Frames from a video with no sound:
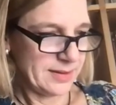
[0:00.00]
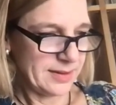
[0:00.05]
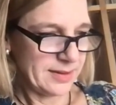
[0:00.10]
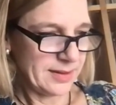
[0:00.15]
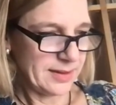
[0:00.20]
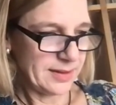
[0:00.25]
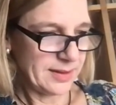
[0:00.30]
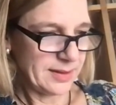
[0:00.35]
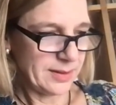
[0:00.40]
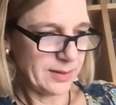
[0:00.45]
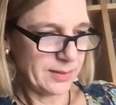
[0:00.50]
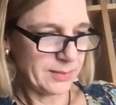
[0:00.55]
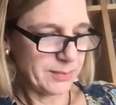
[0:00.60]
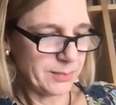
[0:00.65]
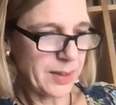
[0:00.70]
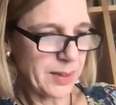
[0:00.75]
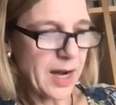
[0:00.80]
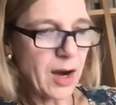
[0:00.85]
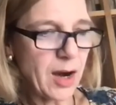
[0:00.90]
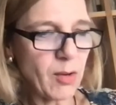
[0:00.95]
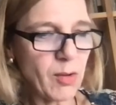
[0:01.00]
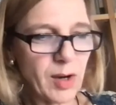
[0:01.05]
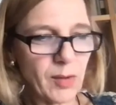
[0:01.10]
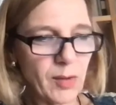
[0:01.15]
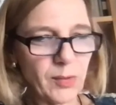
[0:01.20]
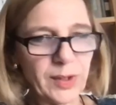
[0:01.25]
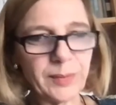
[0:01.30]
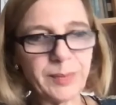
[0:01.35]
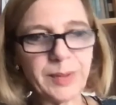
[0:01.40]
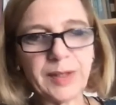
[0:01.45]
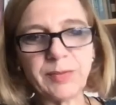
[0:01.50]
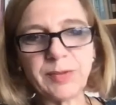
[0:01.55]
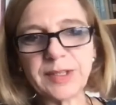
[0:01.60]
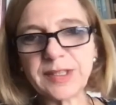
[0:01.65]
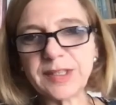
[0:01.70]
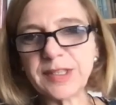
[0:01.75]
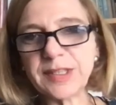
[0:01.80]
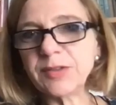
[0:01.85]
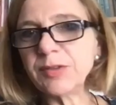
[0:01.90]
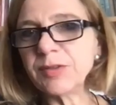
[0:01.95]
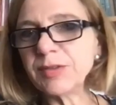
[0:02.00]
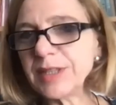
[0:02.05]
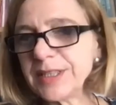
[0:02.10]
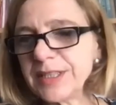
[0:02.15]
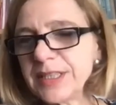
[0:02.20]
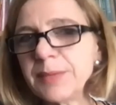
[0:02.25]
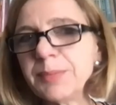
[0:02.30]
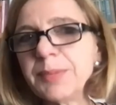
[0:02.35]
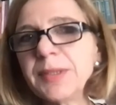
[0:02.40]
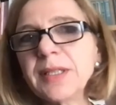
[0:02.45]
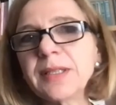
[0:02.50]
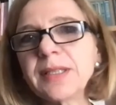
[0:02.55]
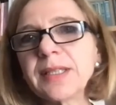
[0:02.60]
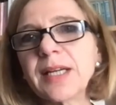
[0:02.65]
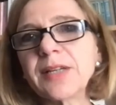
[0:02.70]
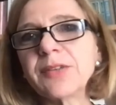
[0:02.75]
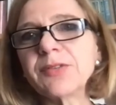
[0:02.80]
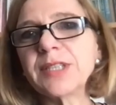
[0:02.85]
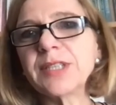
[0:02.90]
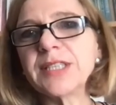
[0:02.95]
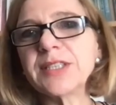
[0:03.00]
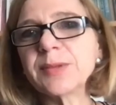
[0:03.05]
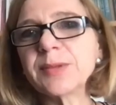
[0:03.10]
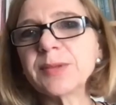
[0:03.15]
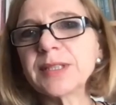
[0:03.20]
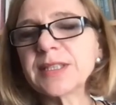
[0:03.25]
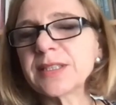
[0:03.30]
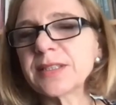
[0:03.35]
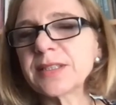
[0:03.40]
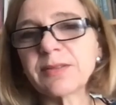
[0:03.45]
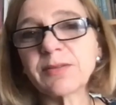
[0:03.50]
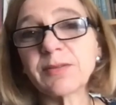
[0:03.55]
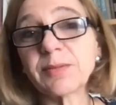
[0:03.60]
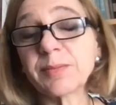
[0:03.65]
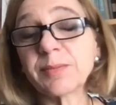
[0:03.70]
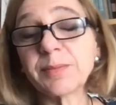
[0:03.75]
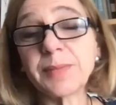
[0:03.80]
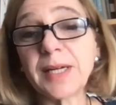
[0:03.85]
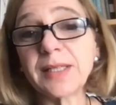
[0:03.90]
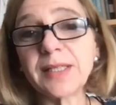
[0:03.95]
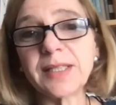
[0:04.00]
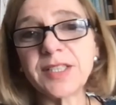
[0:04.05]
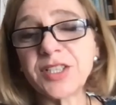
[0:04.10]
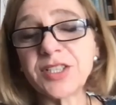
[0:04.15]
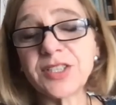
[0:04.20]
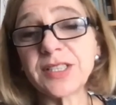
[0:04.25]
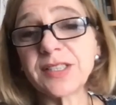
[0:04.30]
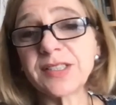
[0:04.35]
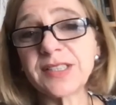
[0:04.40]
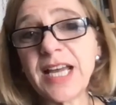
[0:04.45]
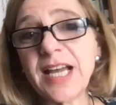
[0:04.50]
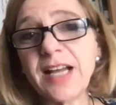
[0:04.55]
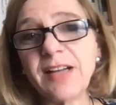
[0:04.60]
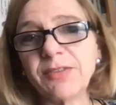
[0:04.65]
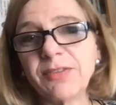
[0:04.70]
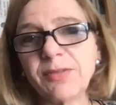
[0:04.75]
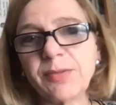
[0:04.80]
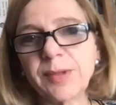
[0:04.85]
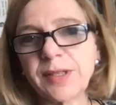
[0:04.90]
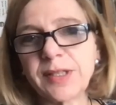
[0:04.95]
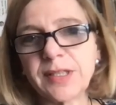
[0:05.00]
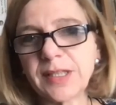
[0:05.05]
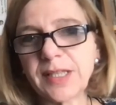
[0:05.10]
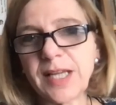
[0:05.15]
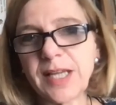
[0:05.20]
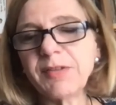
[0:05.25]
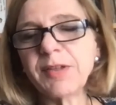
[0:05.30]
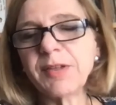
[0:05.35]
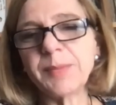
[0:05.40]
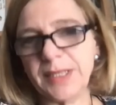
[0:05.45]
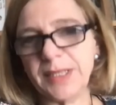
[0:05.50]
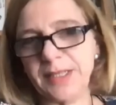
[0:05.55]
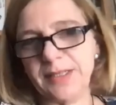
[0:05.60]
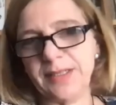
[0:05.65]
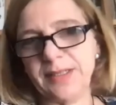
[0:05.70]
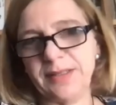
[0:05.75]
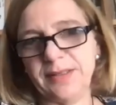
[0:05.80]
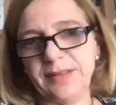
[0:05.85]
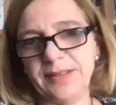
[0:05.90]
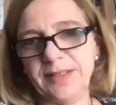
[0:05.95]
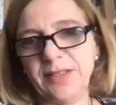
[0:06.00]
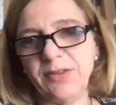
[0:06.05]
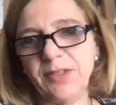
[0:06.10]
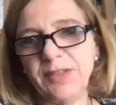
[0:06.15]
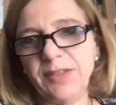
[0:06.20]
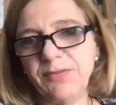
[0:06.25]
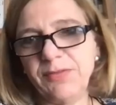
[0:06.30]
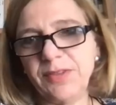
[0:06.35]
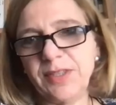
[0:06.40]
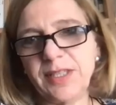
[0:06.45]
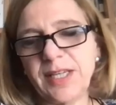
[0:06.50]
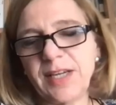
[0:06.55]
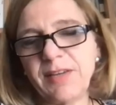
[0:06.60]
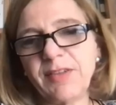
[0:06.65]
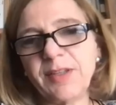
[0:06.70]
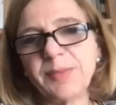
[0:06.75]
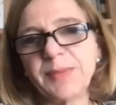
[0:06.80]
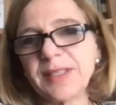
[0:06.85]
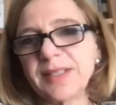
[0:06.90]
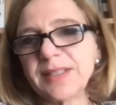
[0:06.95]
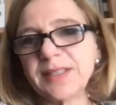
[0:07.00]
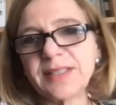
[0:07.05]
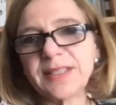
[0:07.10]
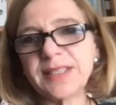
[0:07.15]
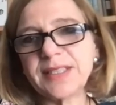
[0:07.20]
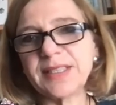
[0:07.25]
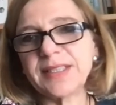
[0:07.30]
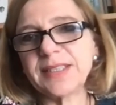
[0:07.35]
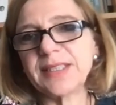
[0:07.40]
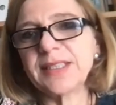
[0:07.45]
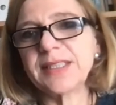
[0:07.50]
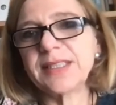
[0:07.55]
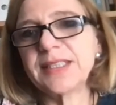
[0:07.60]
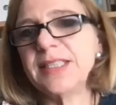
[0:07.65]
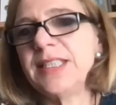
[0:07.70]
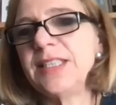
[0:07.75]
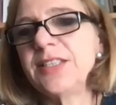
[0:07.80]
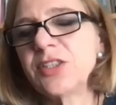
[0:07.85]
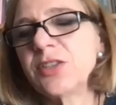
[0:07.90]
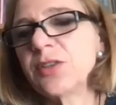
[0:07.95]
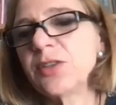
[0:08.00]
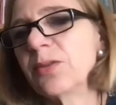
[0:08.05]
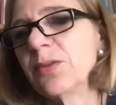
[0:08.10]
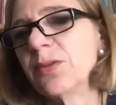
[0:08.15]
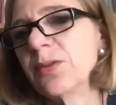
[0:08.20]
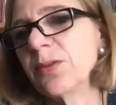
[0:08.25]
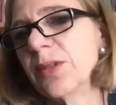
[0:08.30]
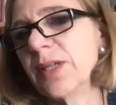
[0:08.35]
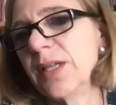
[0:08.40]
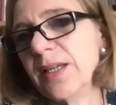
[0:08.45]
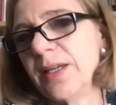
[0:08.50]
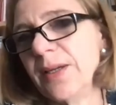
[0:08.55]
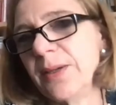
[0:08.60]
power will be with the recipient countries, with Bangladesh itself, with the government. So if the government, it needs to